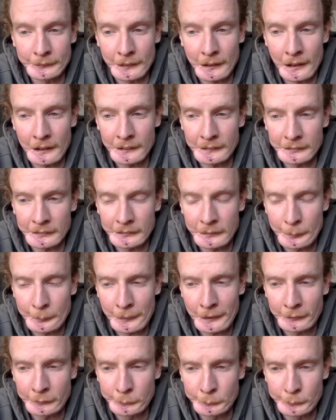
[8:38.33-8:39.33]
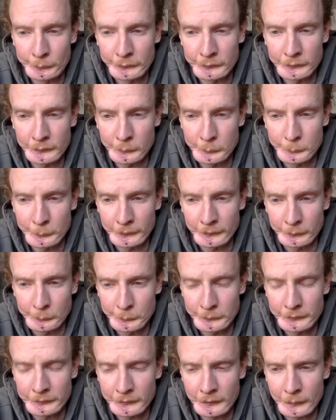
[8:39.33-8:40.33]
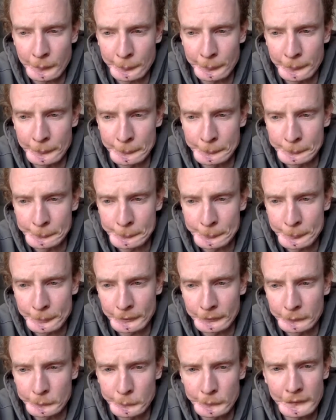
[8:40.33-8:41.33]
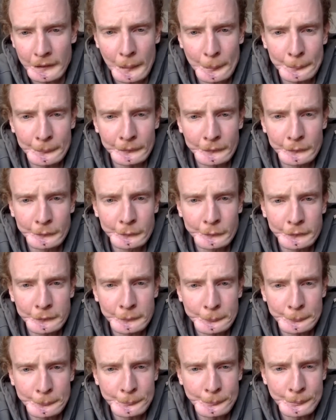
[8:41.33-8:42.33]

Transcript: Honestly, I'm not doing so well. What's up? What happened, Goose?